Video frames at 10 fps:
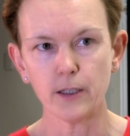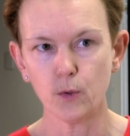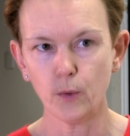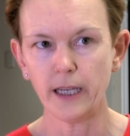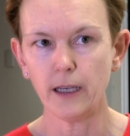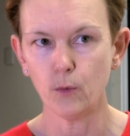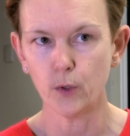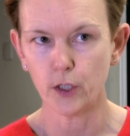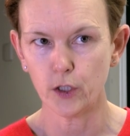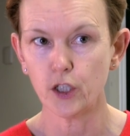and we
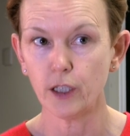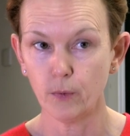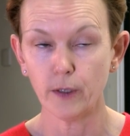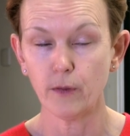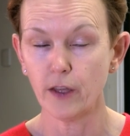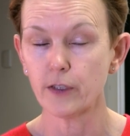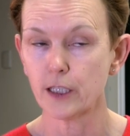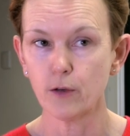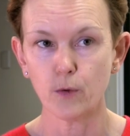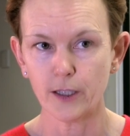would achieve, there
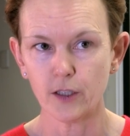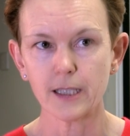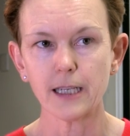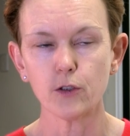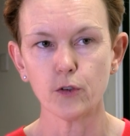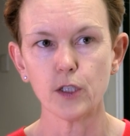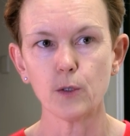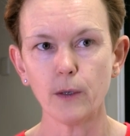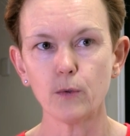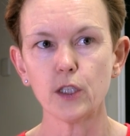is no question at St
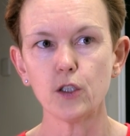George's, we would